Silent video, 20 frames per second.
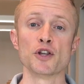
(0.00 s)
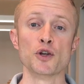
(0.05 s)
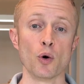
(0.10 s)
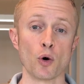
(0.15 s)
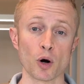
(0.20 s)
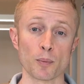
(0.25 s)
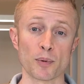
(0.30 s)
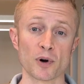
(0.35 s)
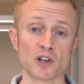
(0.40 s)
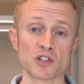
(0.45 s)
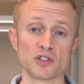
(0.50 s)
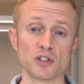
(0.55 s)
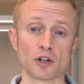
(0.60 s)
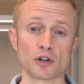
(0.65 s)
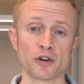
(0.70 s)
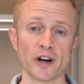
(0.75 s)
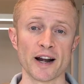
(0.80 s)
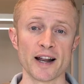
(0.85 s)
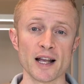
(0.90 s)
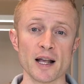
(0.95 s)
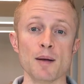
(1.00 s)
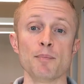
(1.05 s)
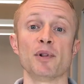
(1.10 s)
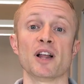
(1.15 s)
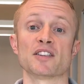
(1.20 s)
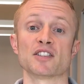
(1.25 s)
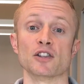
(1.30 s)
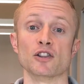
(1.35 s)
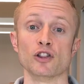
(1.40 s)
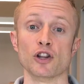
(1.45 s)
your personal credit
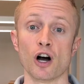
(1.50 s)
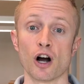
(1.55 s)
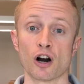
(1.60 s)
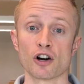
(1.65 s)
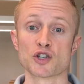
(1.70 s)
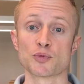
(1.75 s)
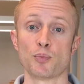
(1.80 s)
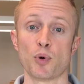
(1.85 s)
plays a large